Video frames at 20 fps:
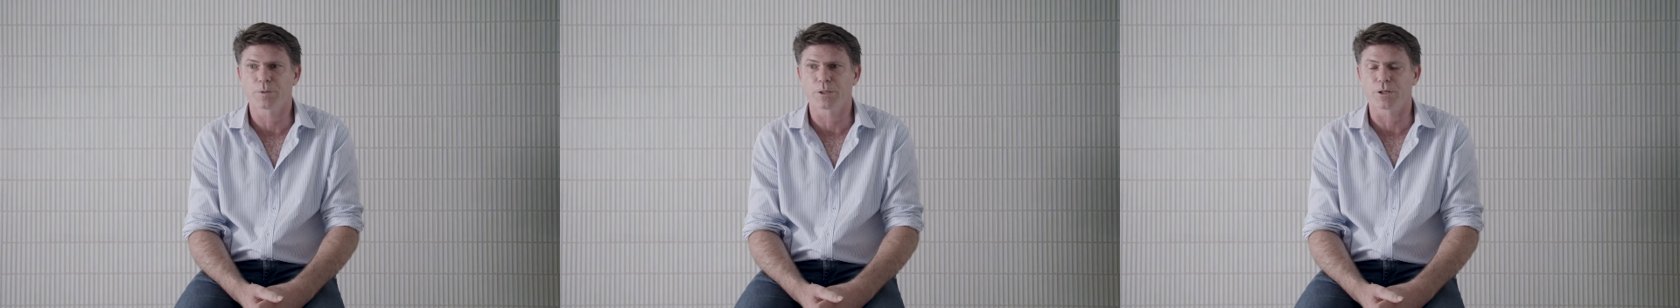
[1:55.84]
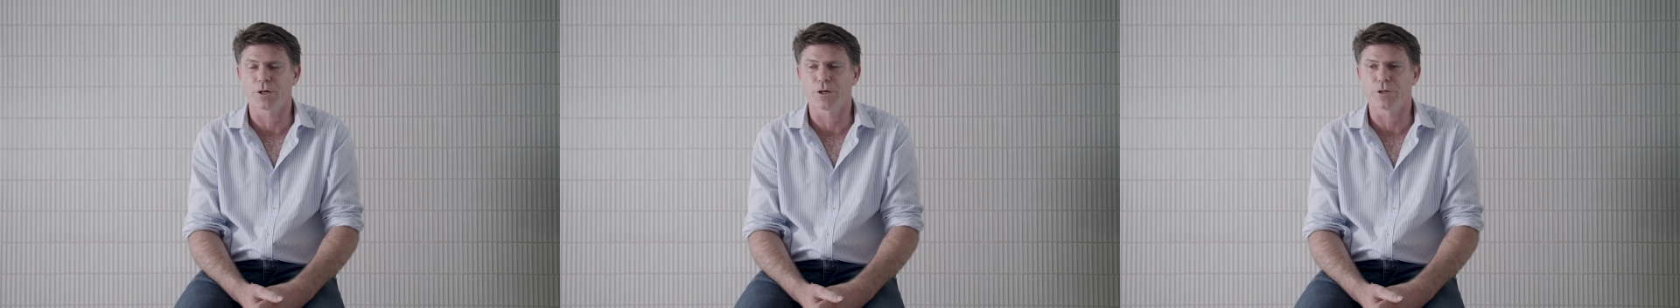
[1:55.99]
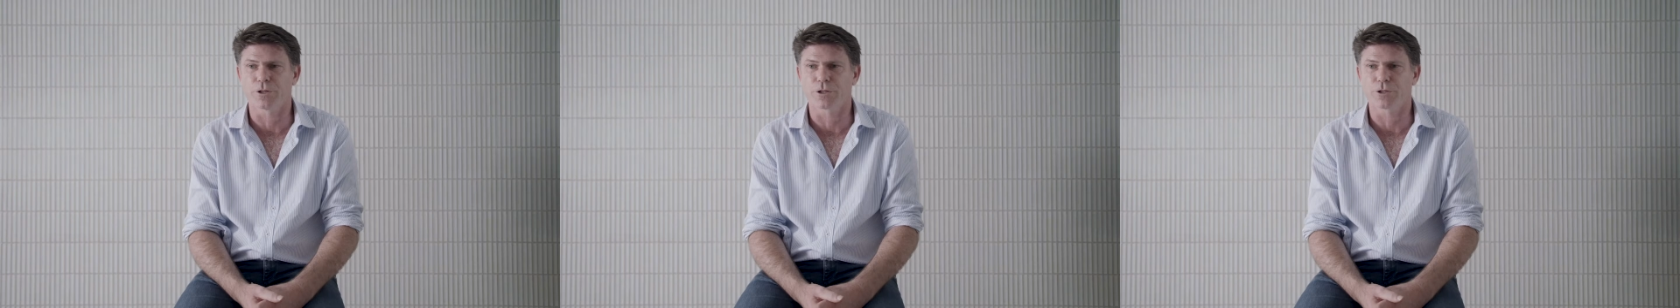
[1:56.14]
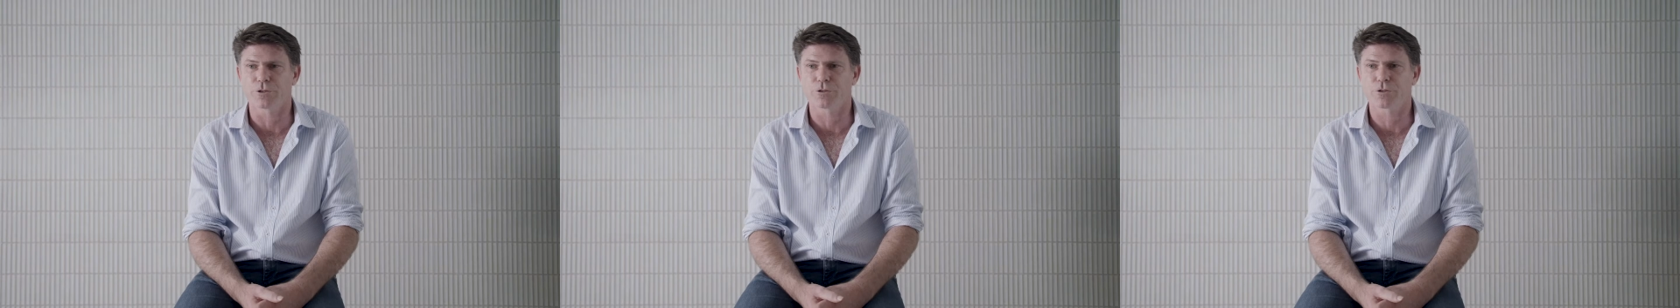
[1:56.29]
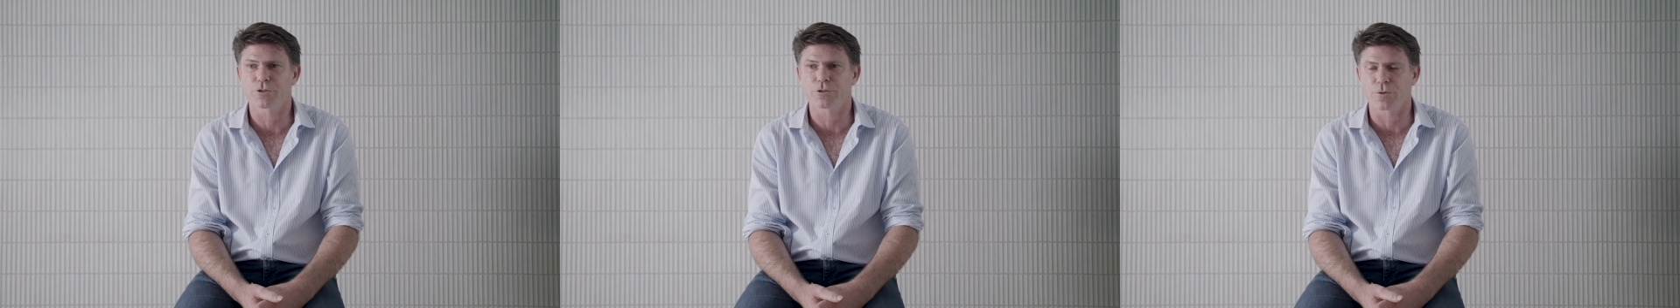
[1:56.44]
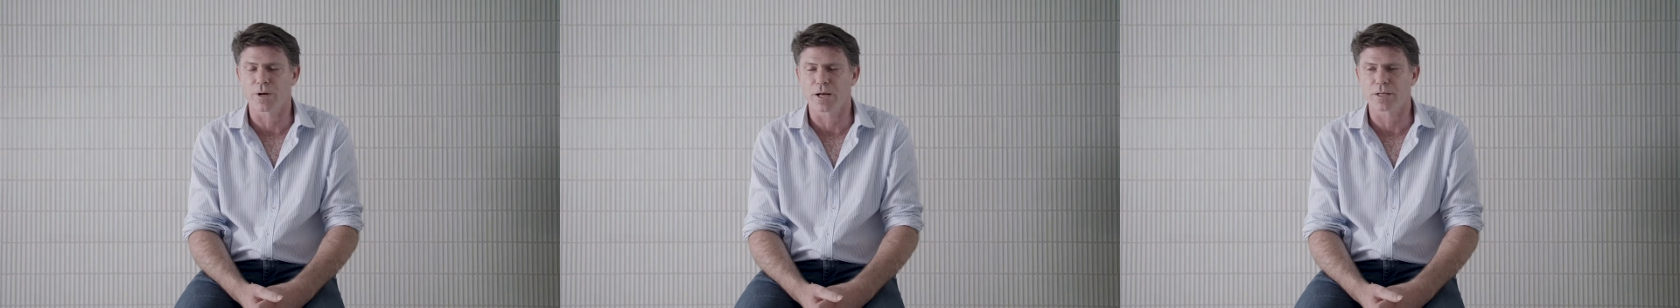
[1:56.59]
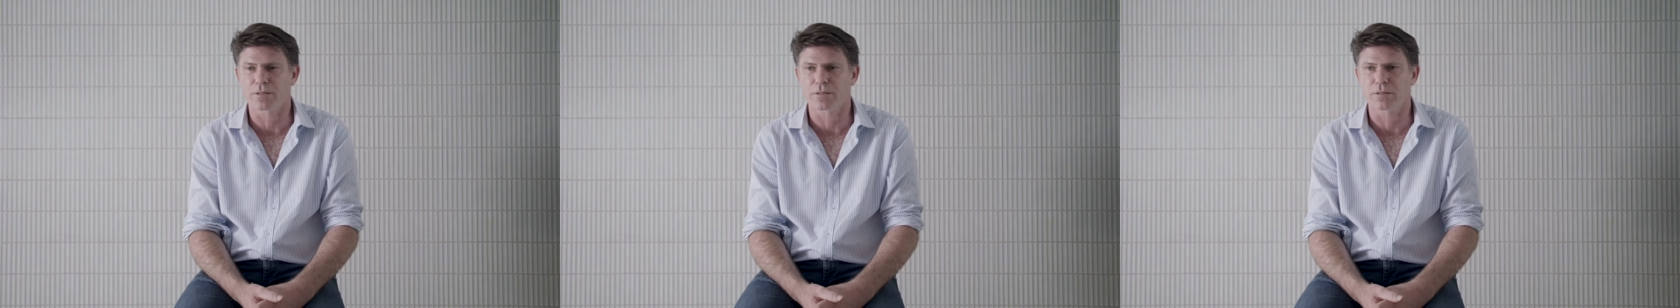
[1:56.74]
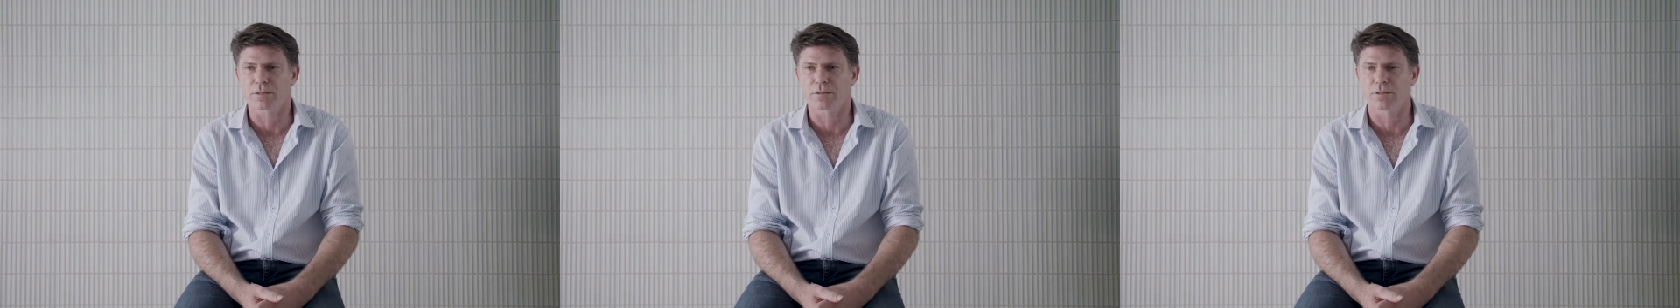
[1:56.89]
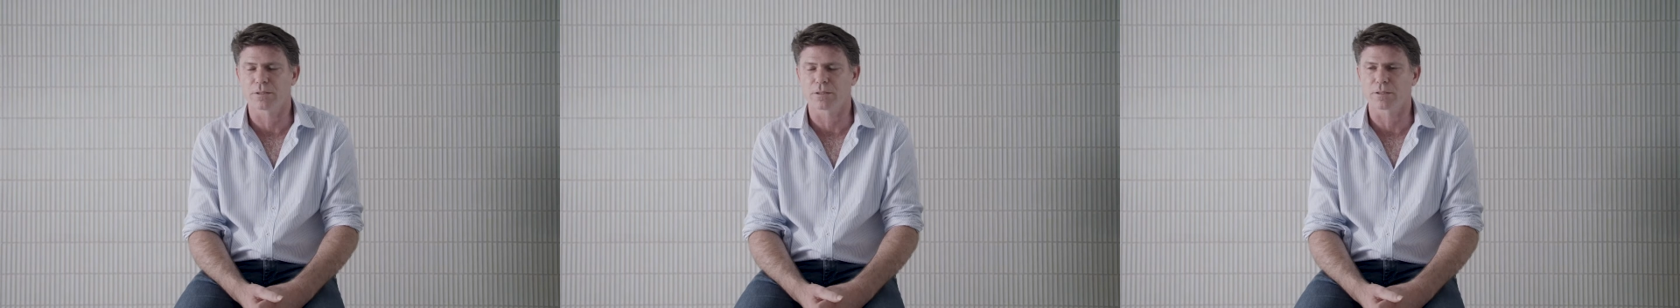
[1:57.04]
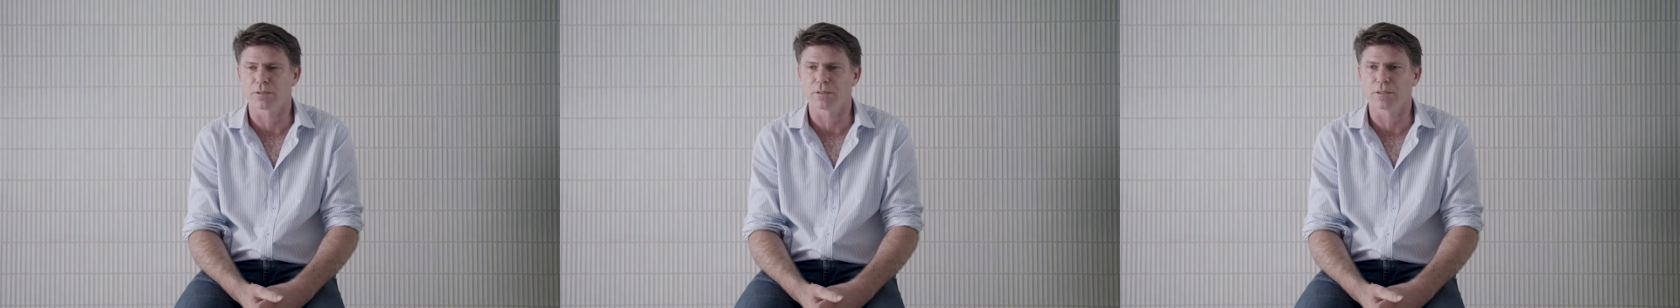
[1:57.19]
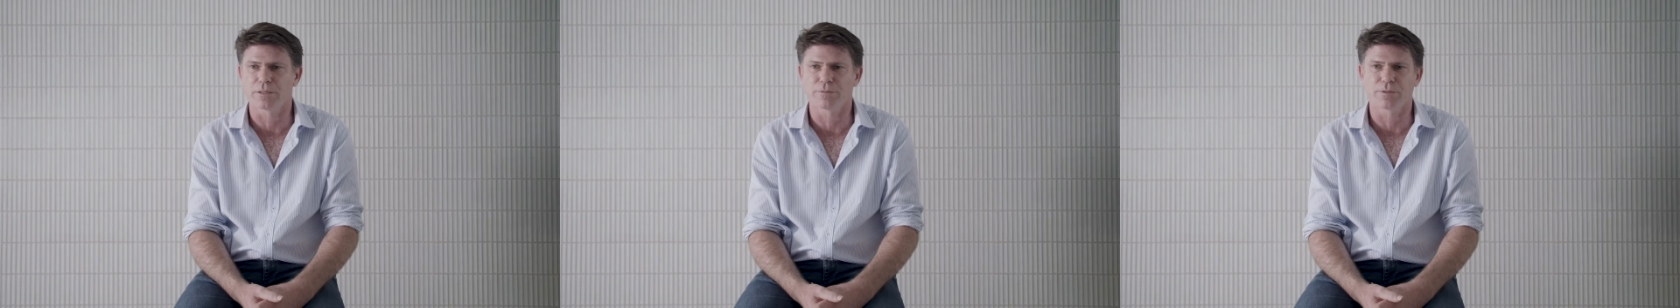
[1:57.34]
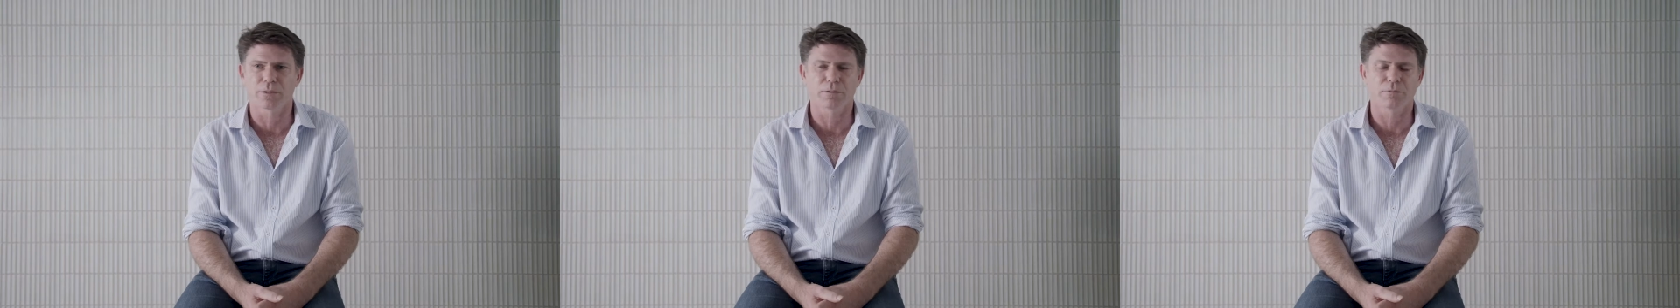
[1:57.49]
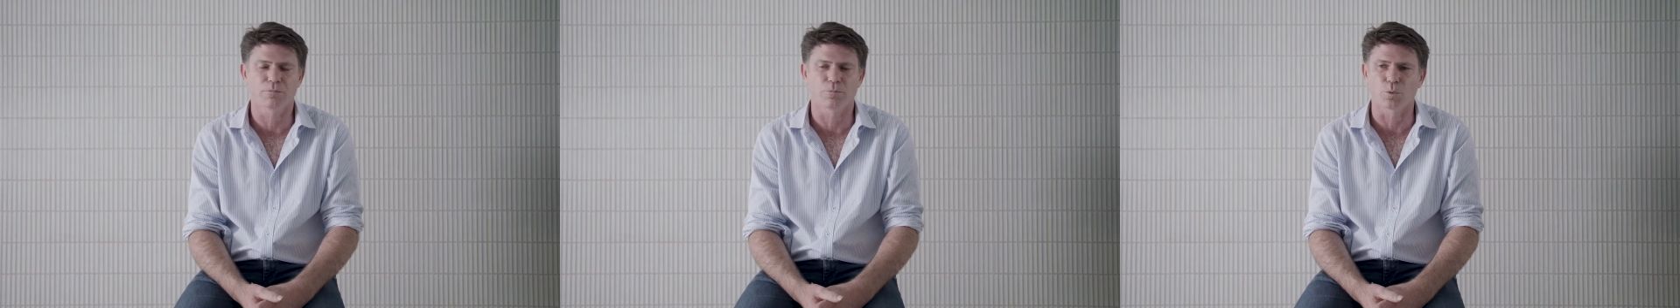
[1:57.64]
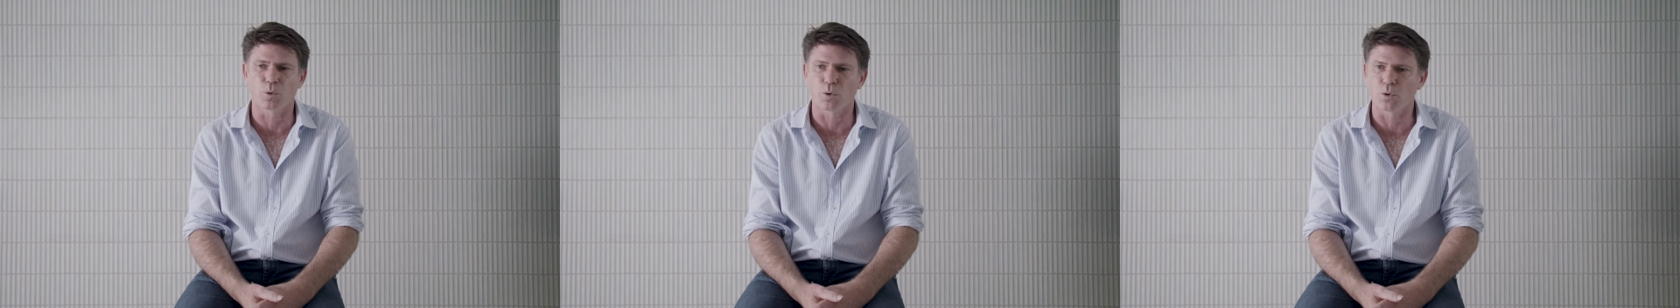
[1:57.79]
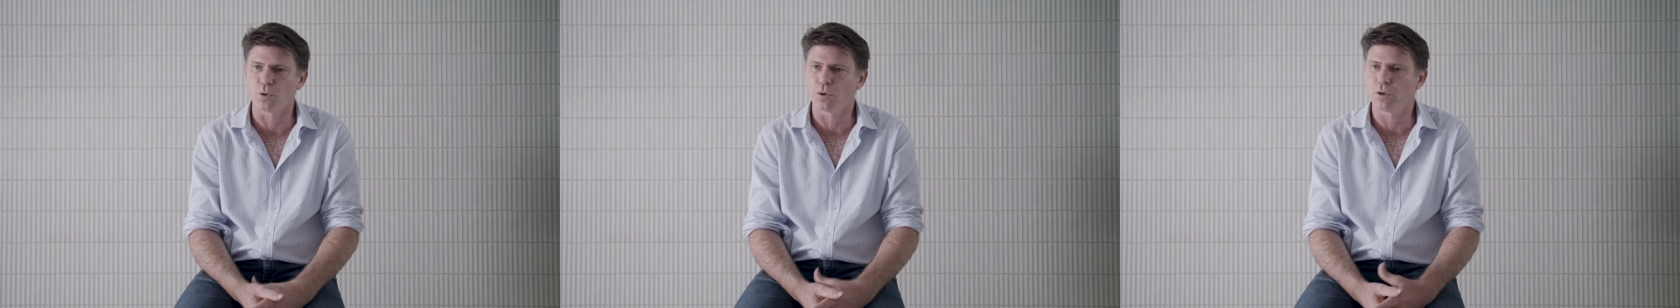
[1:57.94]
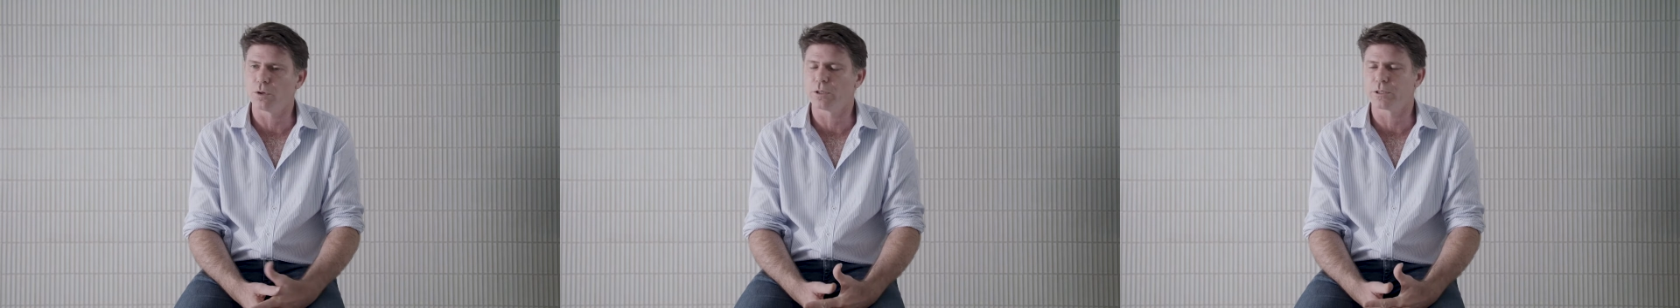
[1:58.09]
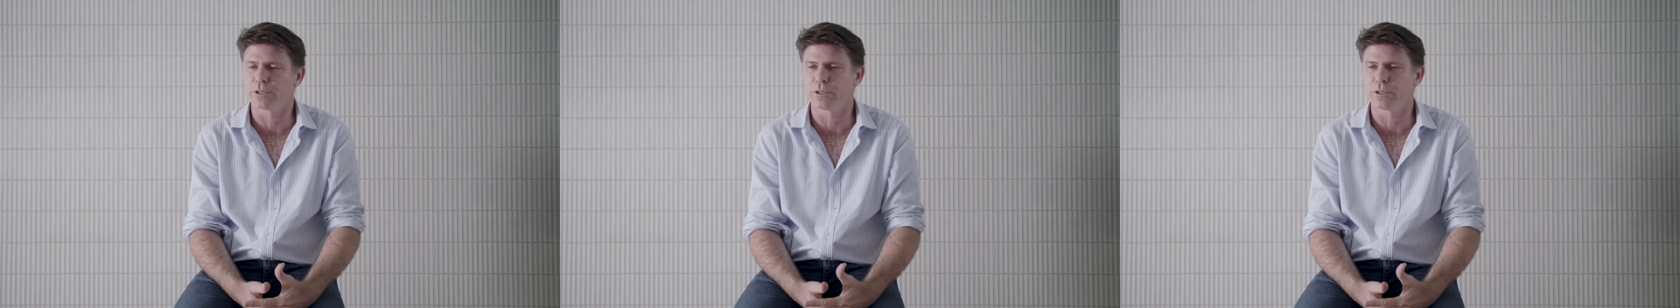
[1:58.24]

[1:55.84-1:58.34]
You know, you can stress it, you can leave it raw,